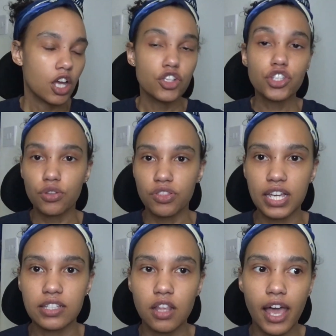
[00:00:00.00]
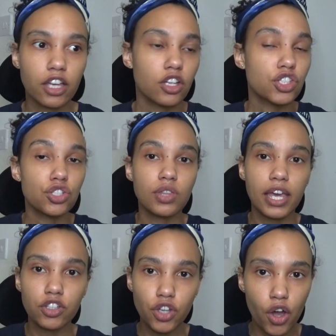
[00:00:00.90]
So things like, do
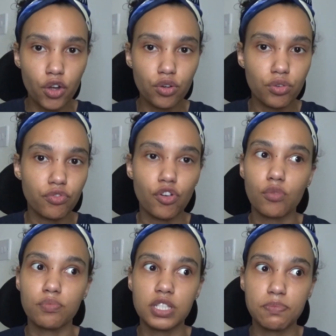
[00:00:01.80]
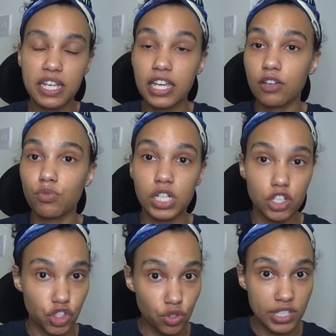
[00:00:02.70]
they go from speaking in really
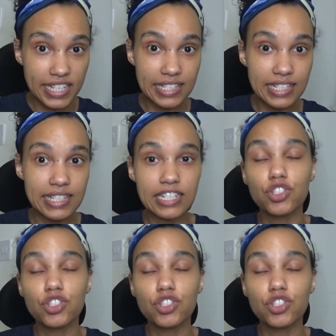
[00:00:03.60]
short sentences